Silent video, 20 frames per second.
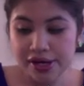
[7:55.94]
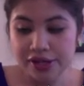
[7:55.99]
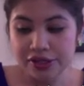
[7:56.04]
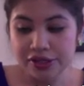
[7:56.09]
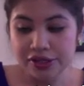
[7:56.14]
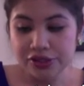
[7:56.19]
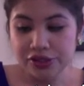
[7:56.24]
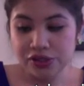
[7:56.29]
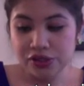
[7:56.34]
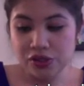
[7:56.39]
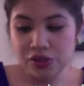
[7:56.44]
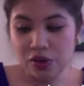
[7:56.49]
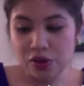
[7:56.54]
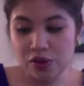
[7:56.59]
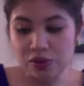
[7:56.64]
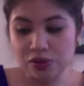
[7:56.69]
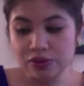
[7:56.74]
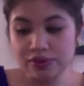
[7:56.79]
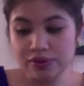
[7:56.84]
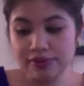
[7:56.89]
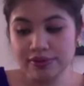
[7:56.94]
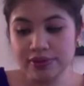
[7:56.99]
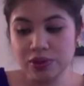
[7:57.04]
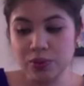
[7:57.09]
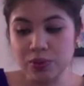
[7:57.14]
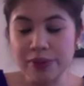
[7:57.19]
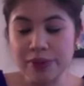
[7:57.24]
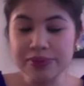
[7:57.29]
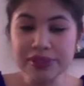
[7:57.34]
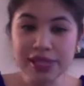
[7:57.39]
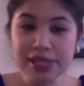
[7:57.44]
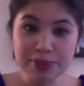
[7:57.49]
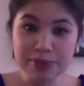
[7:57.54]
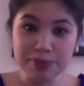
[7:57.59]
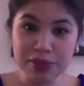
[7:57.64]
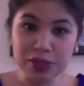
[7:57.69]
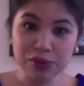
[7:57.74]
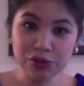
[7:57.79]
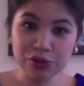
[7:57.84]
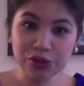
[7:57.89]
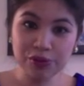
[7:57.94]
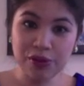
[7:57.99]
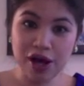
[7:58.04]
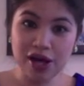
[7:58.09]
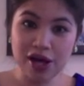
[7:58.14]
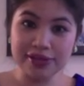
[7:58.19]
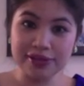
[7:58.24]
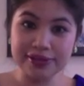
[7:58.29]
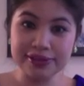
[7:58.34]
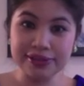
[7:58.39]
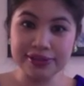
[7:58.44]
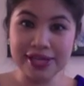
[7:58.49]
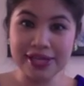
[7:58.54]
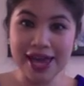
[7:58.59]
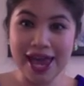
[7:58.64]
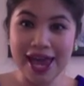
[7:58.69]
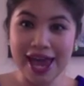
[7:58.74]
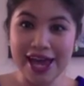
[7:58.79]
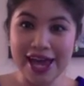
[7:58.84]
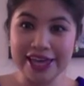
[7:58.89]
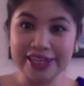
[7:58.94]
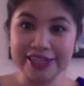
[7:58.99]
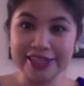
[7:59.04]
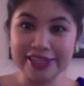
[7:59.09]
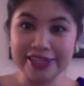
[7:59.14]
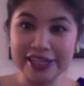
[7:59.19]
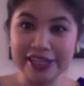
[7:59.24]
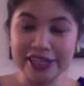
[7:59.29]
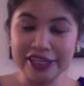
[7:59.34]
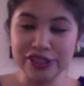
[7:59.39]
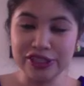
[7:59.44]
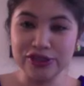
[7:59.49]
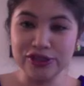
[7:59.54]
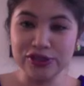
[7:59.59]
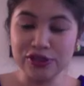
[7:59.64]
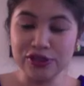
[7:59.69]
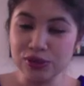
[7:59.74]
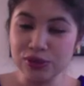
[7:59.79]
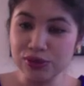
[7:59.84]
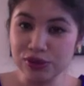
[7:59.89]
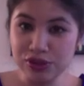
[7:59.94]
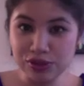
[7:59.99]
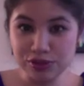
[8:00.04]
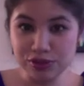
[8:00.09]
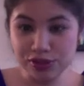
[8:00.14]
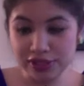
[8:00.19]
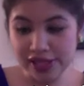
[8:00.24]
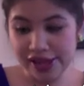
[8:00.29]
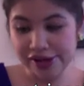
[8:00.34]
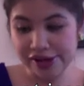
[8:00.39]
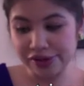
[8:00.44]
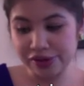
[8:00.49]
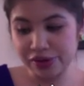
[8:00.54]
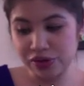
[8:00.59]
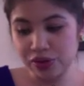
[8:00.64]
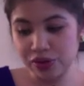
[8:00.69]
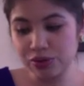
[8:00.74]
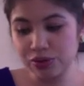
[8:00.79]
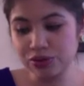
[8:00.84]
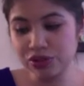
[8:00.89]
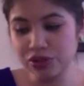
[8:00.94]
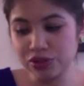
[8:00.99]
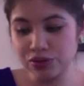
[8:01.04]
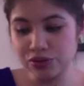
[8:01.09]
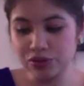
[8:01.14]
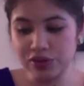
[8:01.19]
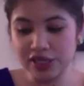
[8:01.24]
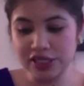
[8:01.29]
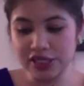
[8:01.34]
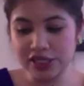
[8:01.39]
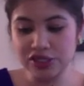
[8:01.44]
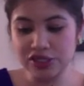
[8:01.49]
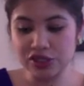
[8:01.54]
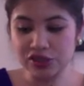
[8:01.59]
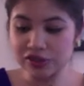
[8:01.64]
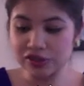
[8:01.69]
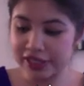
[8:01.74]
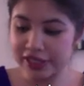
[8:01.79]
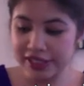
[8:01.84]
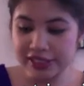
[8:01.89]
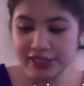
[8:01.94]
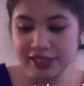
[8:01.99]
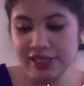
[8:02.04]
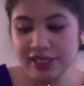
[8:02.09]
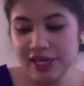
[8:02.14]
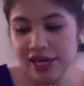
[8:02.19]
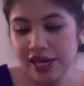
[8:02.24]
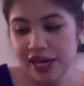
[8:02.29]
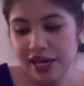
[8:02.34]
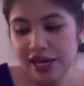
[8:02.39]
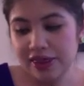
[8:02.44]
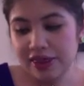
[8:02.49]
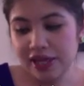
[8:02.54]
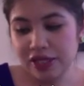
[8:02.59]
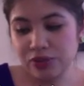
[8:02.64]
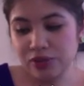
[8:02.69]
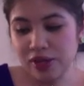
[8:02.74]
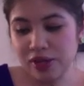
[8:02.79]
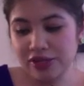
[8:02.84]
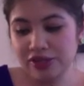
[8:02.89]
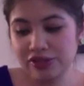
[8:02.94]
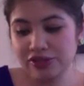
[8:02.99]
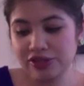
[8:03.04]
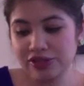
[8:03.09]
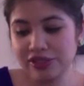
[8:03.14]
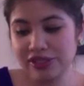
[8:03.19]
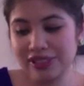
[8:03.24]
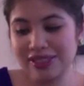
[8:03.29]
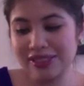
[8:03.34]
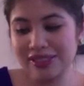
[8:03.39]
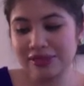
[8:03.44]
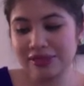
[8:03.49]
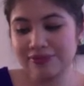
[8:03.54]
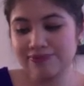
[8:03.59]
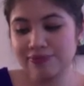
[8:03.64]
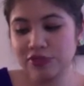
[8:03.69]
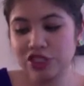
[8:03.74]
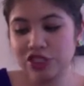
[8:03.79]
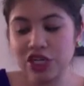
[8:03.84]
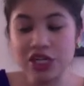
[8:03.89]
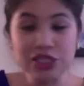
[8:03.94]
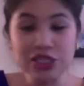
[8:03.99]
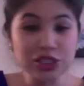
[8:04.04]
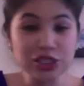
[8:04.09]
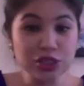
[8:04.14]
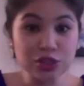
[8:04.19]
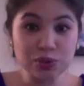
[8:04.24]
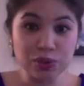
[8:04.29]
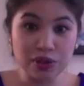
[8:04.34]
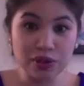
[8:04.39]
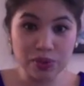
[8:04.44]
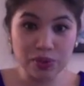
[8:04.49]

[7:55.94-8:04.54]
So the website being remodeled and the new newsletter, those two things are linked. That's why you'll see changes with the